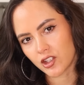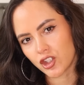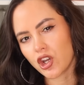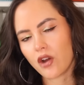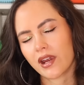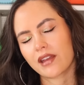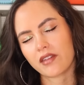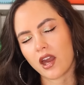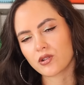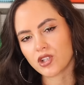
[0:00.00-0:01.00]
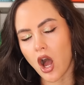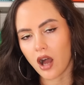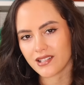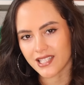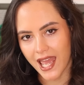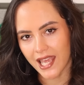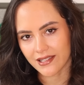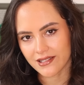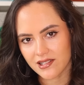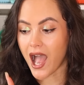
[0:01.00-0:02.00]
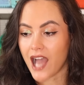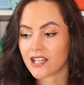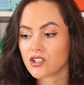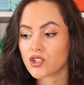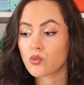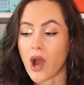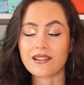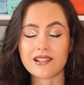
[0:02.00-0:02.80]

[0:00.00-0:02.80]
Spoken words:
during those hot days. And while